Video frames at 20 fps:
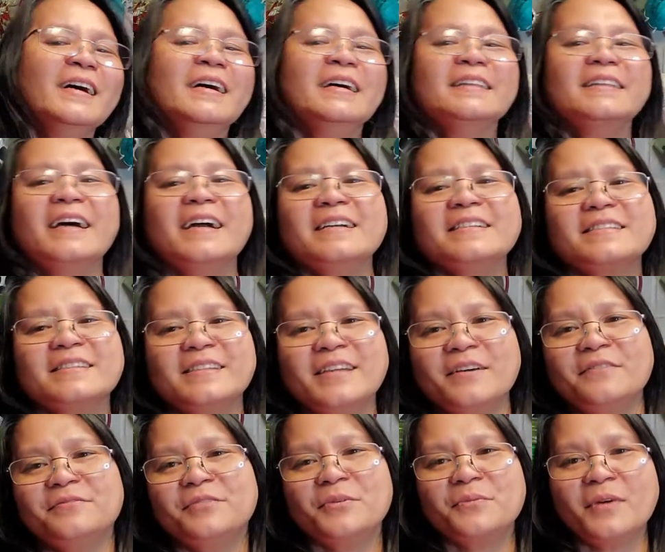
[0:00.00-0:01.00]
Thanks
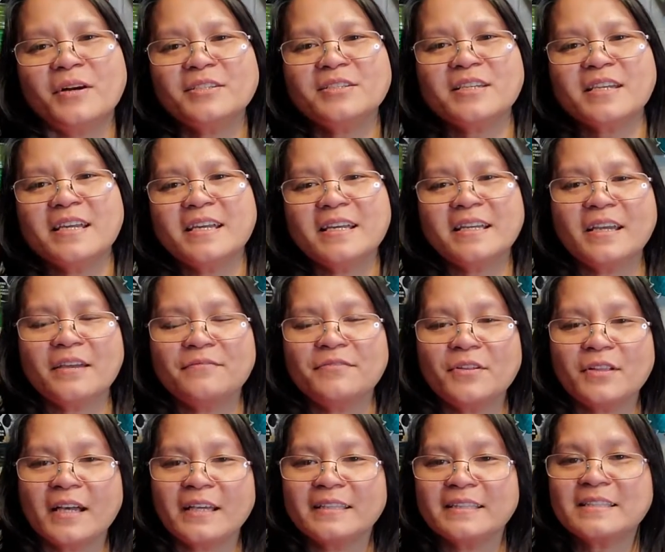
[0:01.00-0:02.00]
again for watching. If you
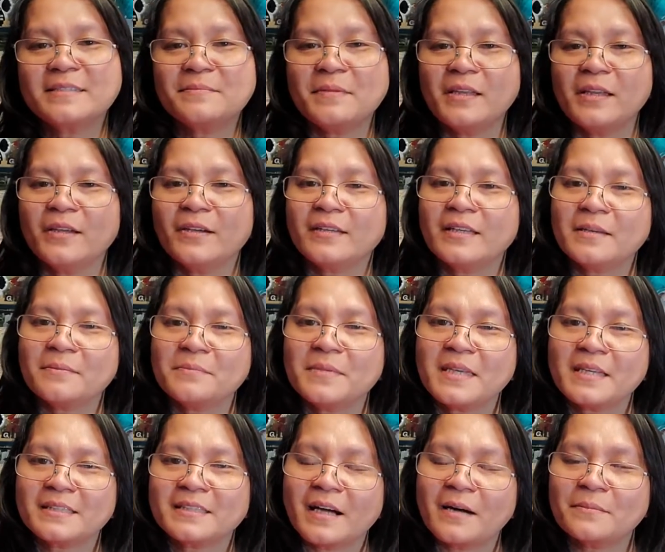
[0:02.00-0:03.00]
like this video, give me
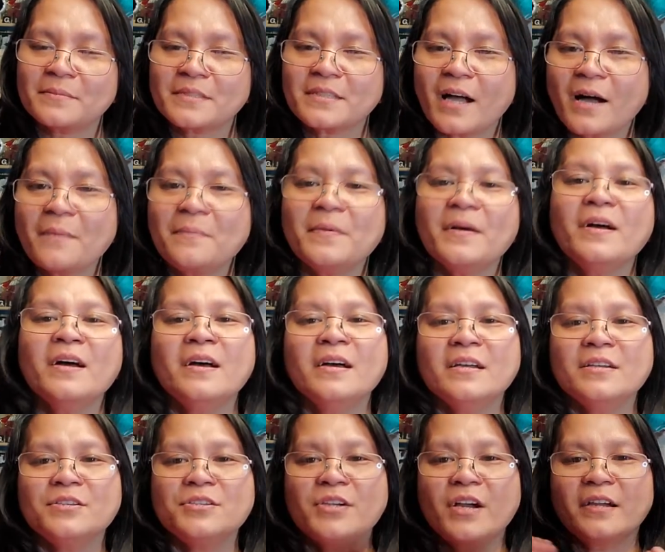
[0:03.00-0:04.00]
a thumbs up.
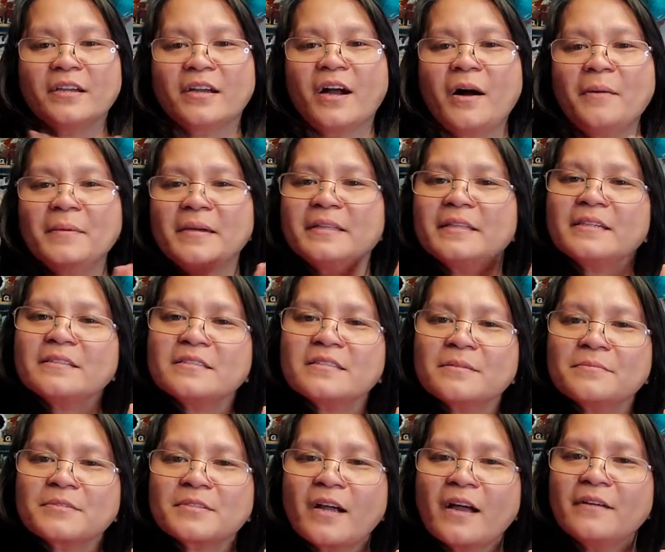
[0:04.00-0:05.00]
Share, comment, and
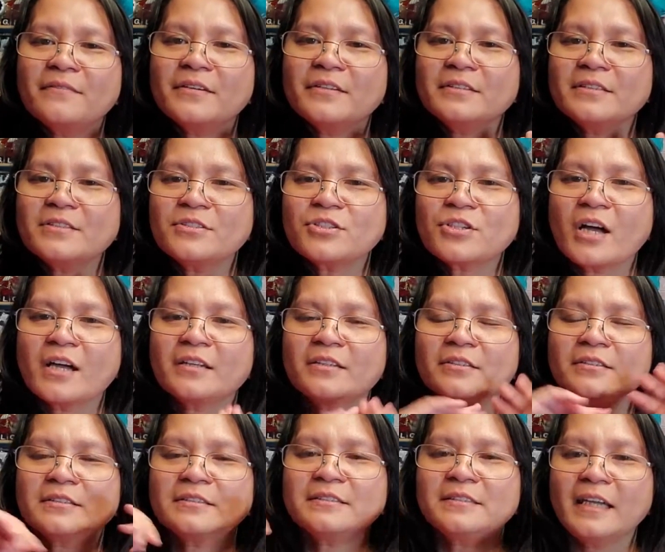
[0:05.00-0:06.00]
subscribe on this
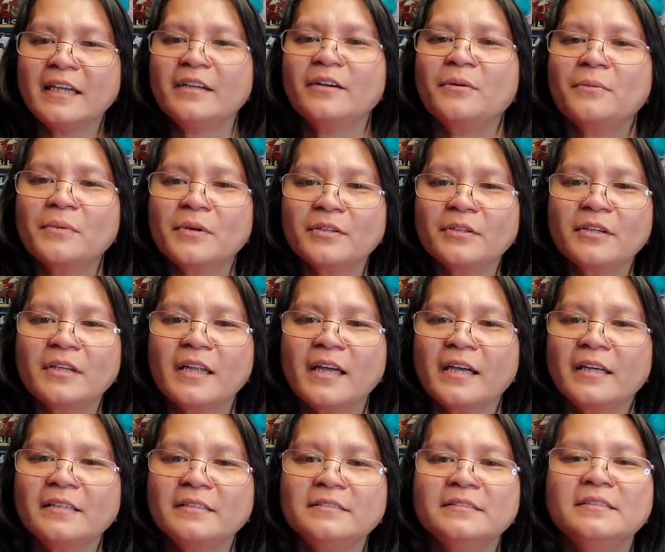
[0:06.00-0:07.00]
channel, Tinker
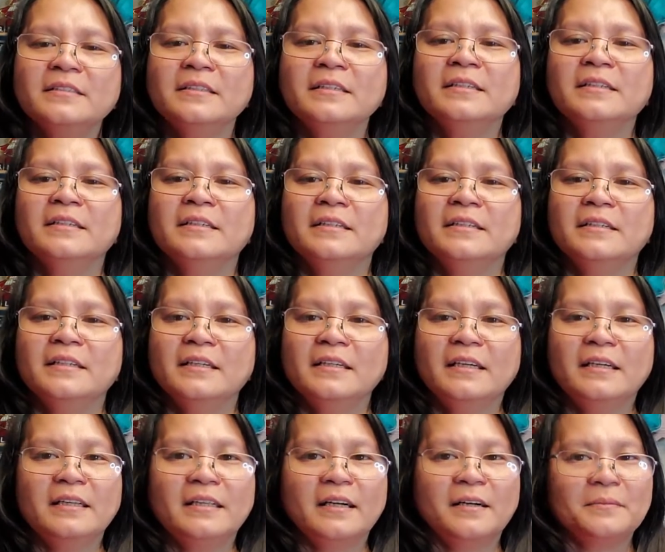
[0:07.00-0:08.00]
Wonderland.
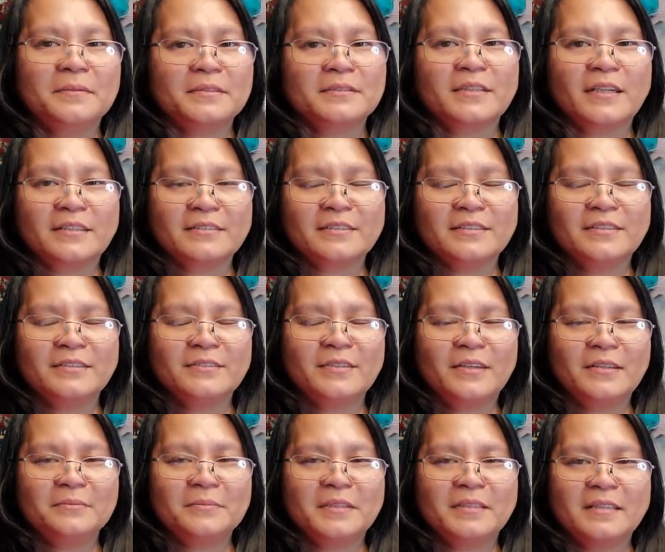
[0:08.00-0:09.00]
And I will talk to you
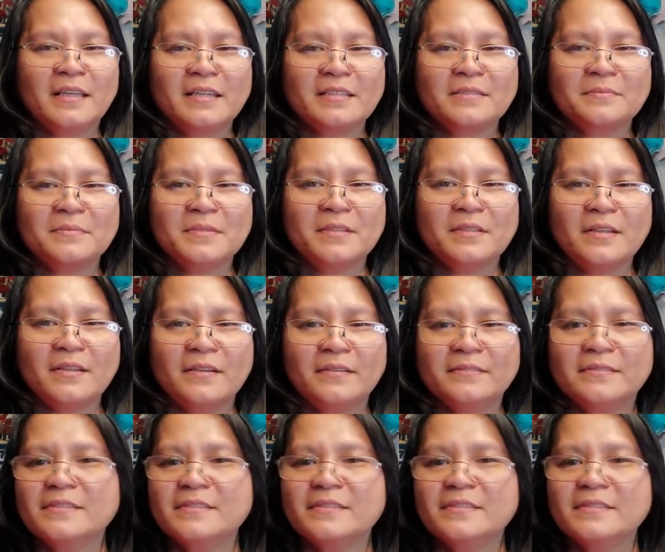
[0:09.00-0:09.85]
on my next video.